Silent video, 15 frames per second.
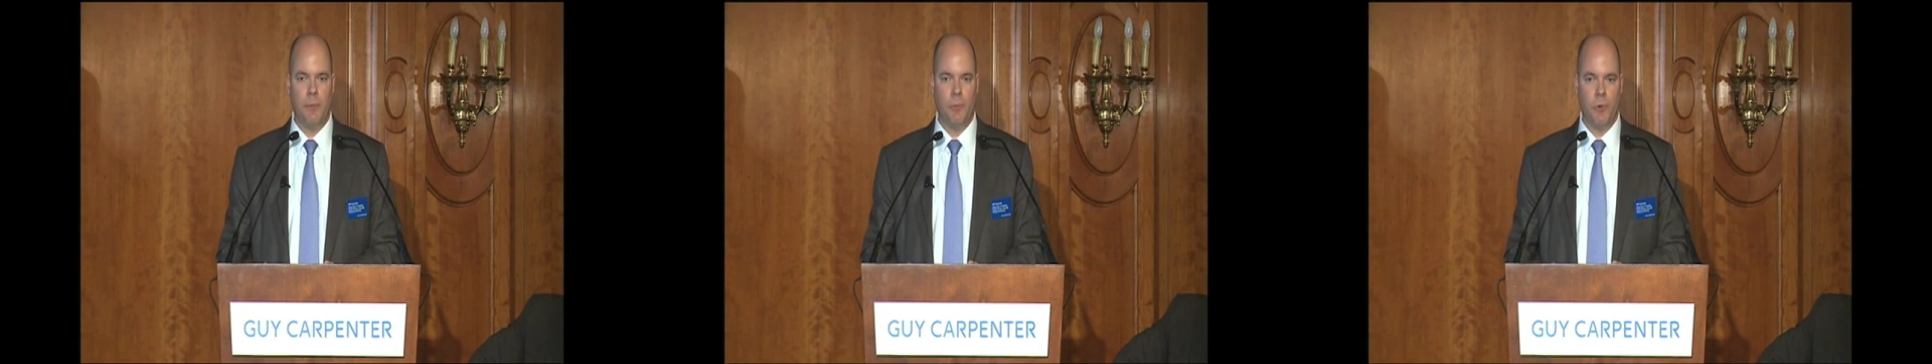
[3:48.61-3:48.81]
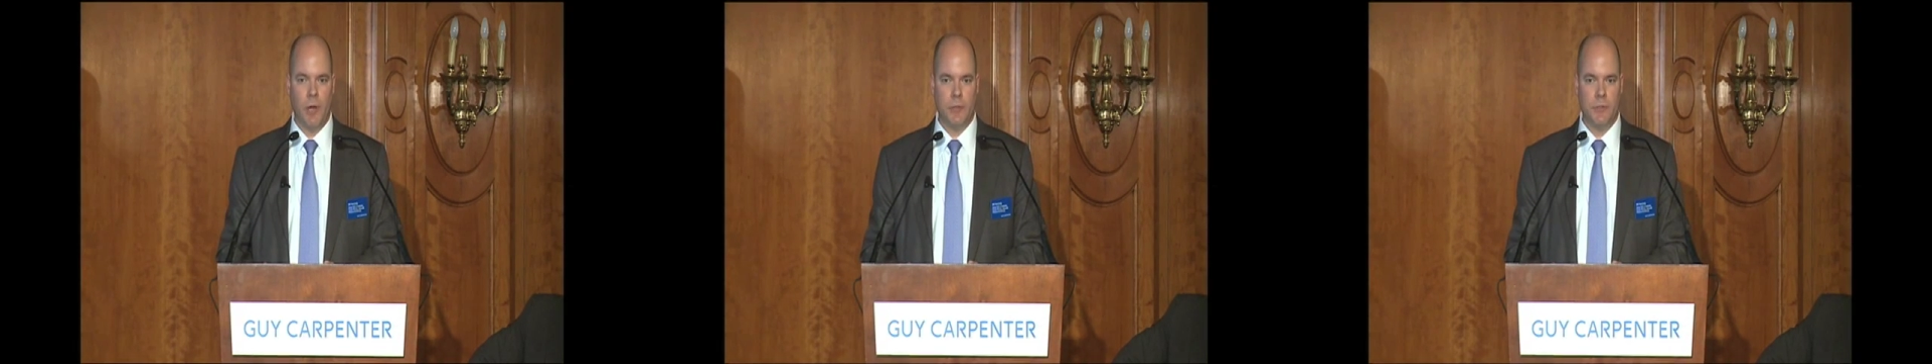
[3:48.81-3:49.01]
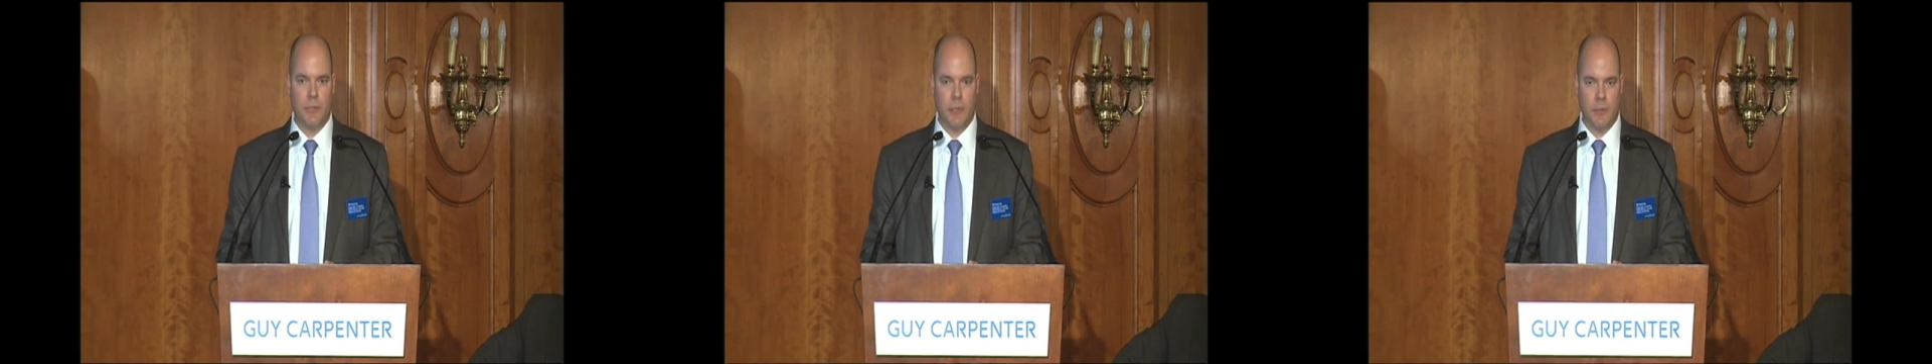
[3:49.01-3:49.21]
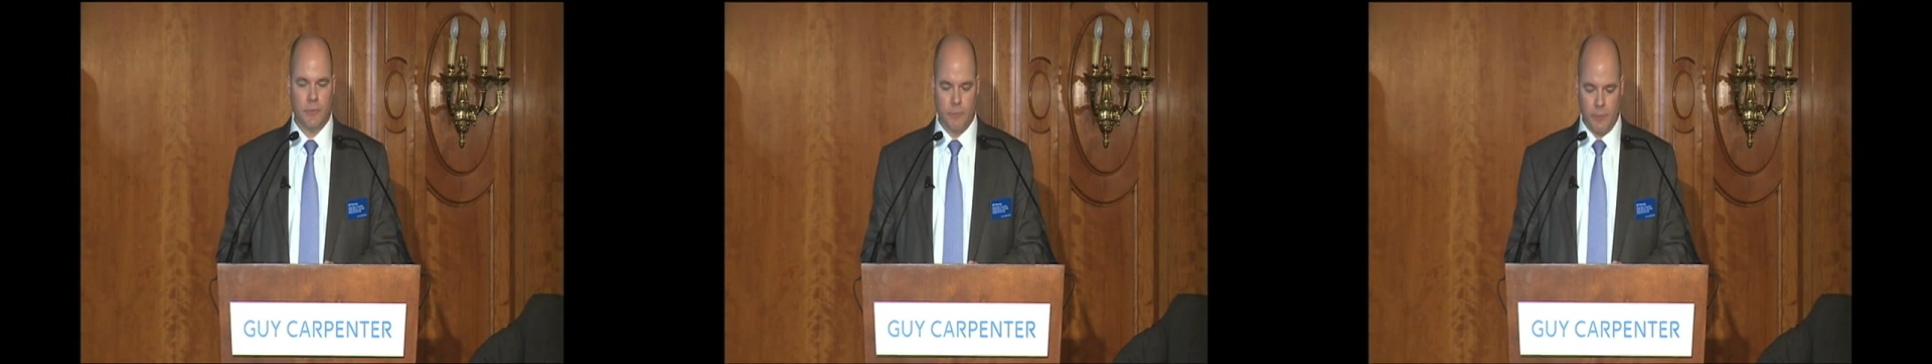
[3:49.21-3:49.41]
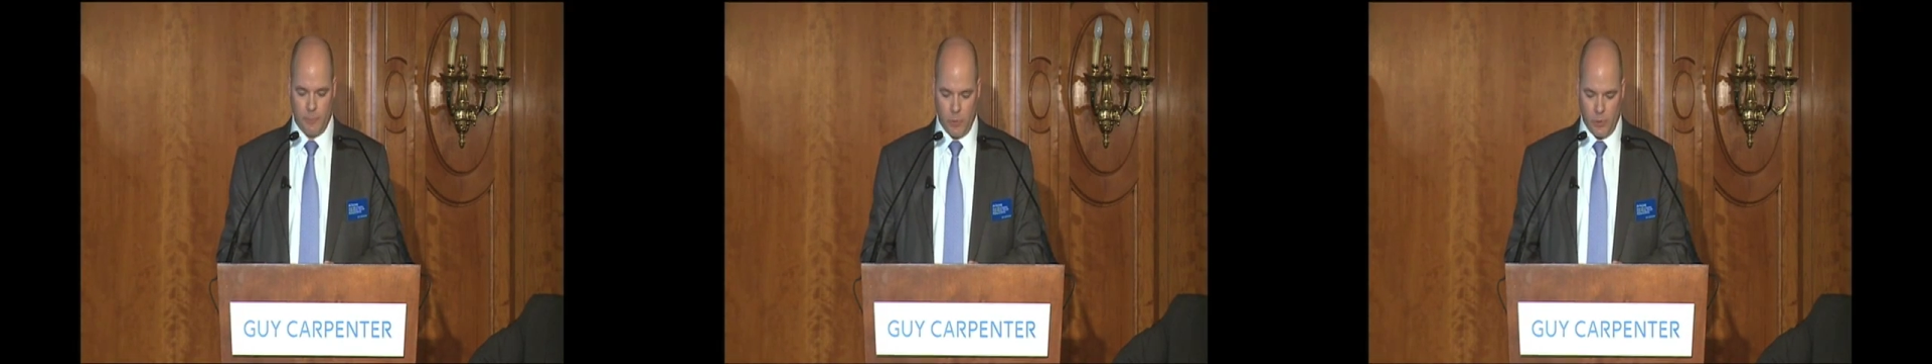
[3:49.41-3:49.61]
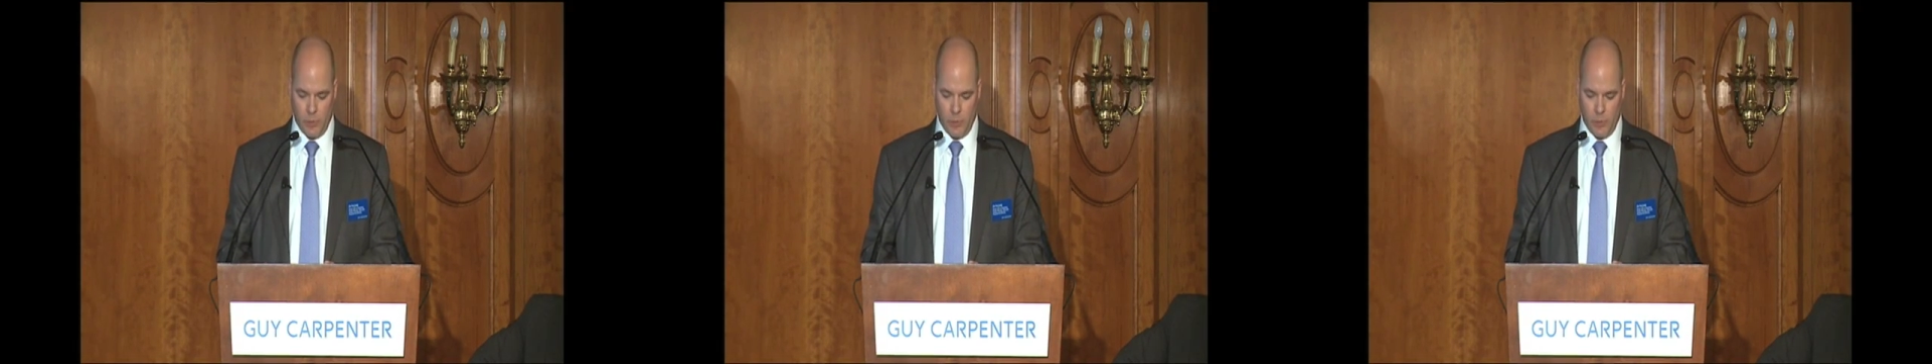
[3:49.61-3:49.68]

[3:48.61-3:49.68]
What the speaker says: process from our